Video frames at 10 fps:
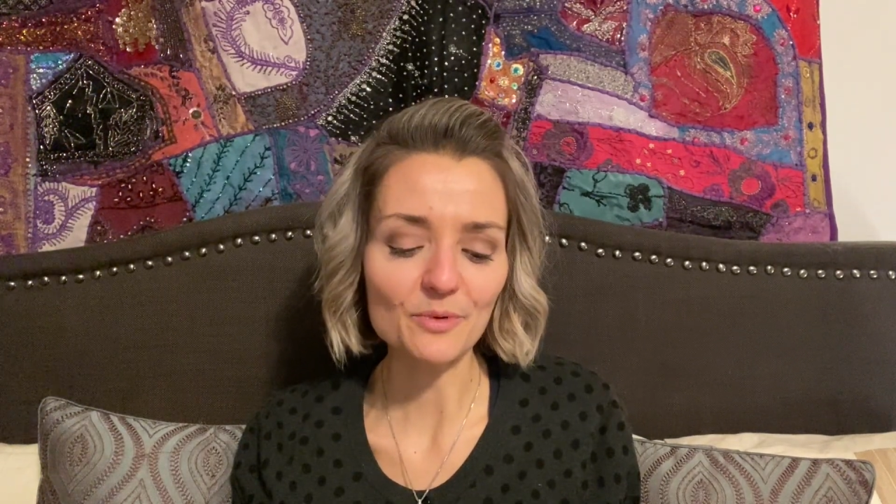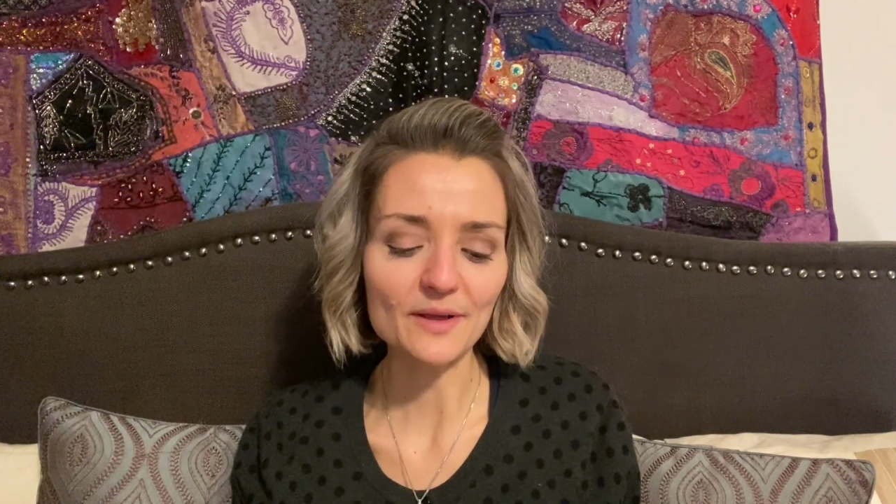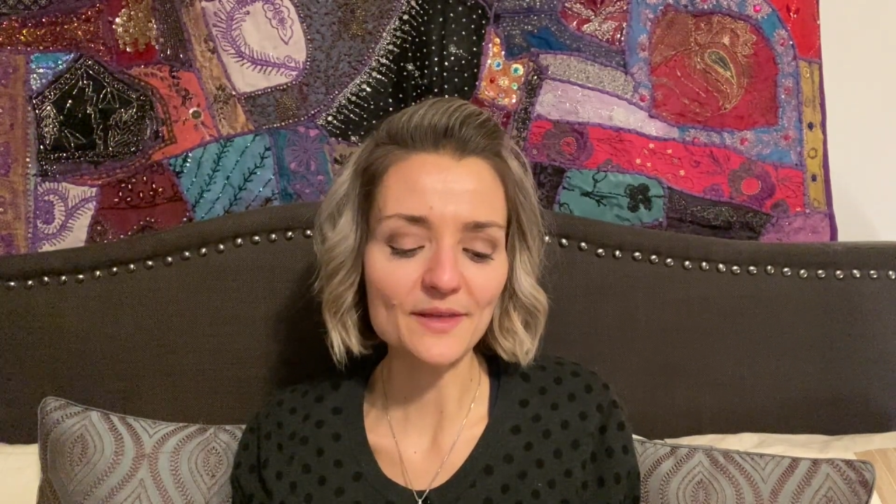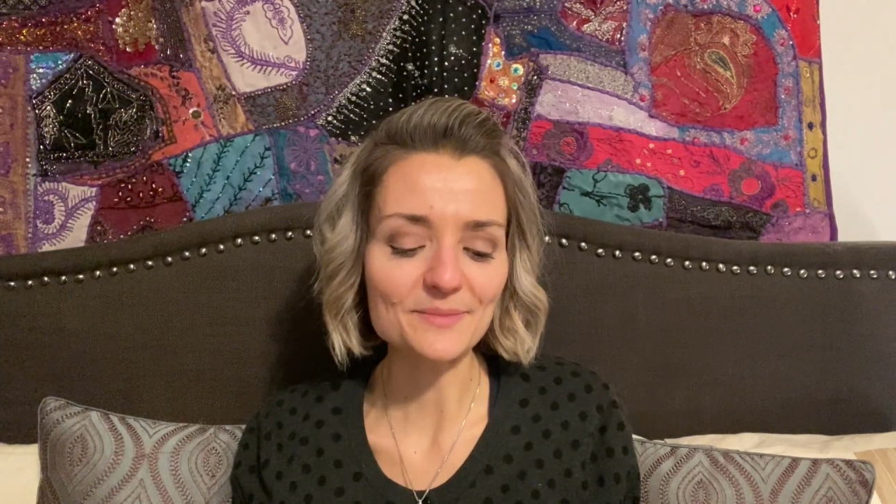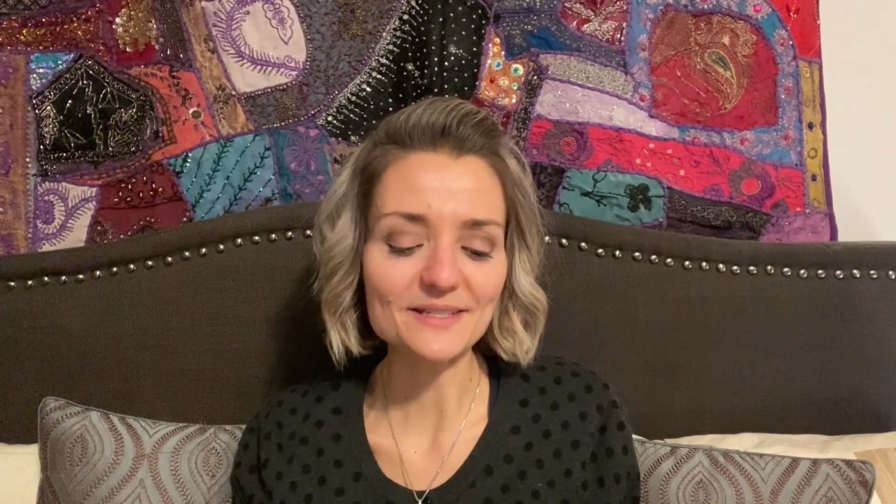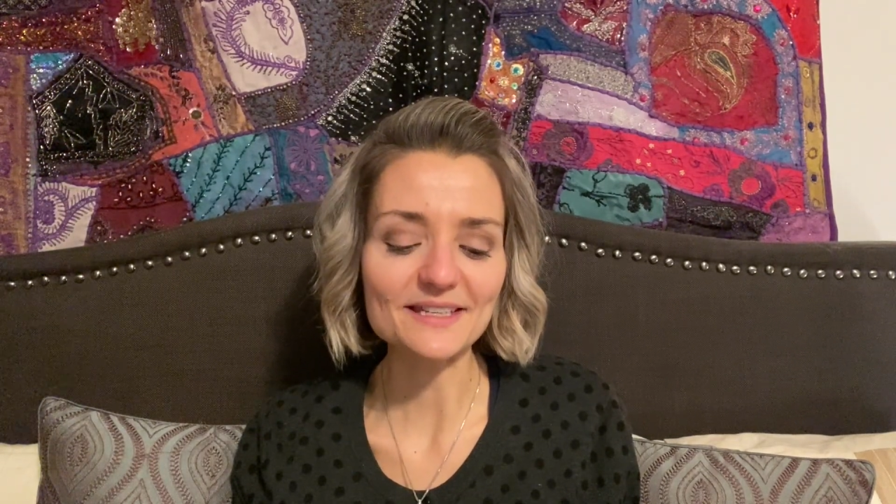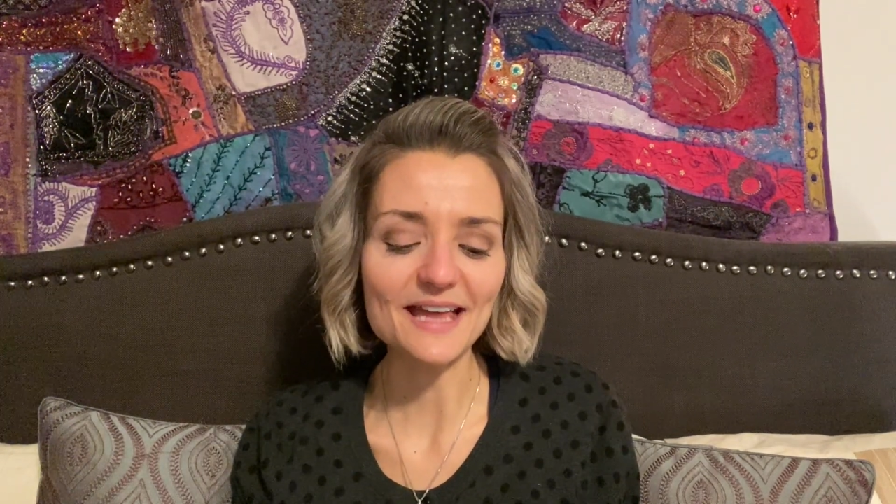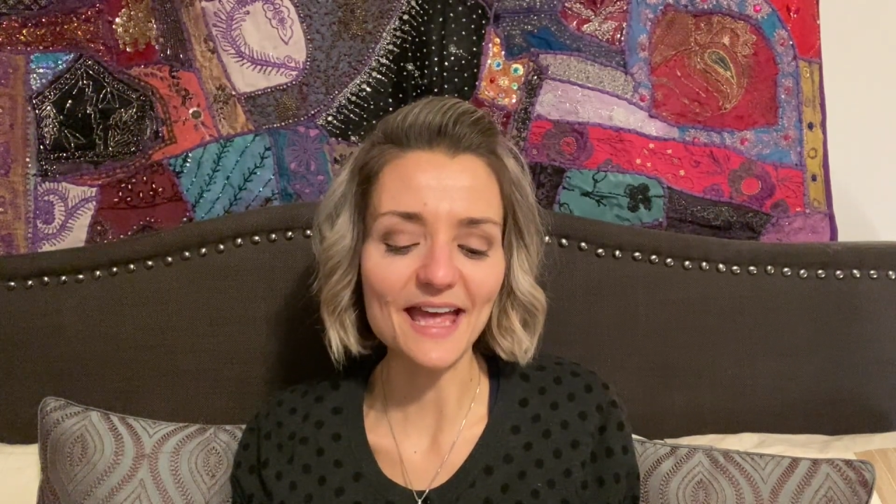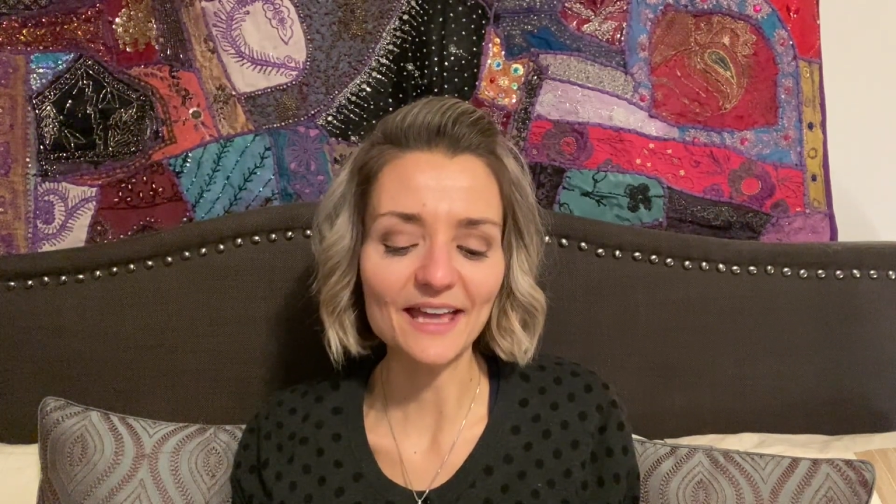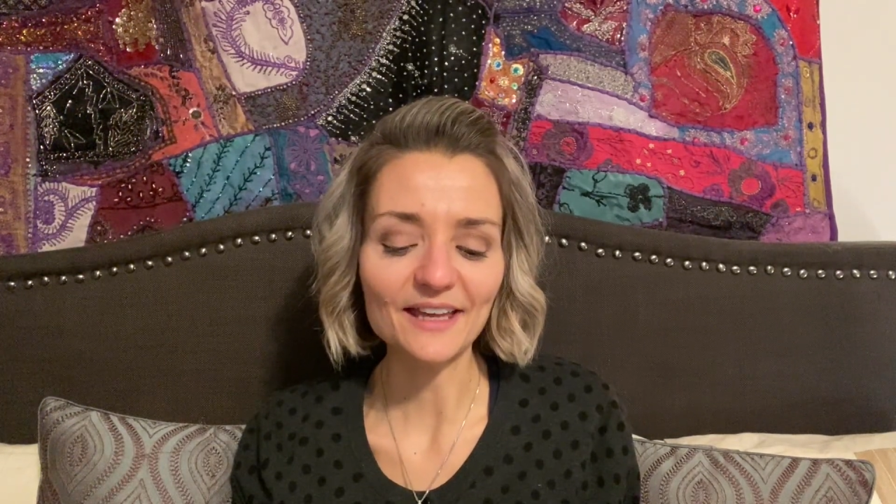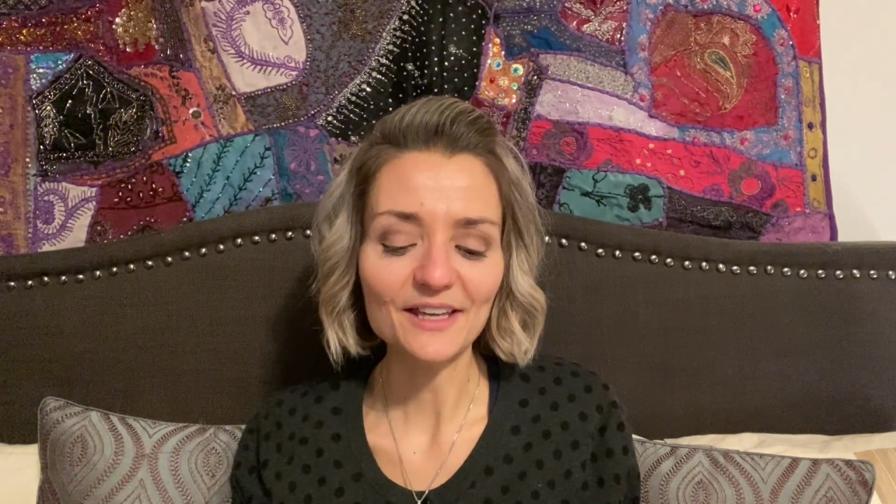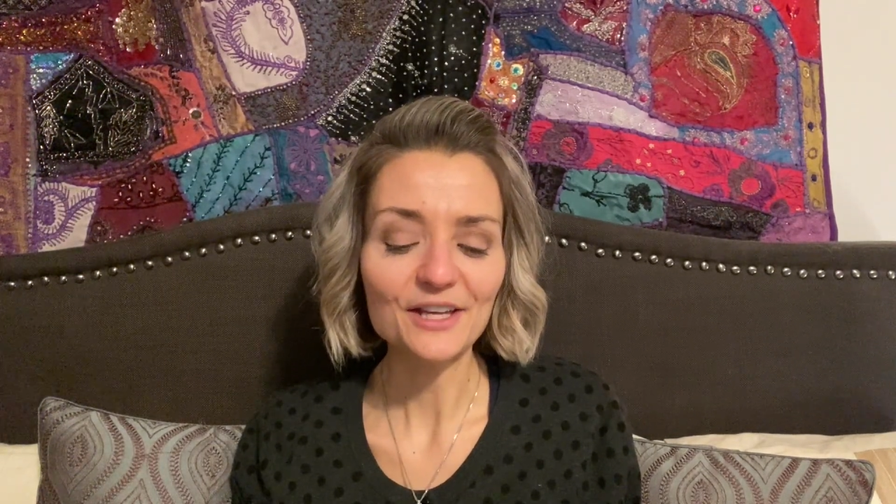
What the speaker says: with Him today.